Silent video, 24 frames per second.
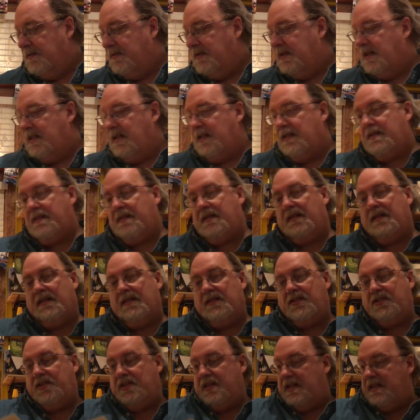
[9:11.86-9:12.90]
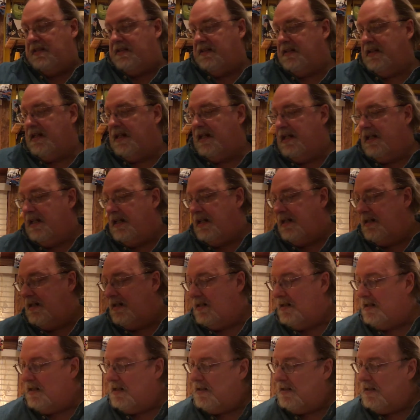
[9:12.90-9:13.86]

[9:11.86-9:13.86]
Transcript: This is just a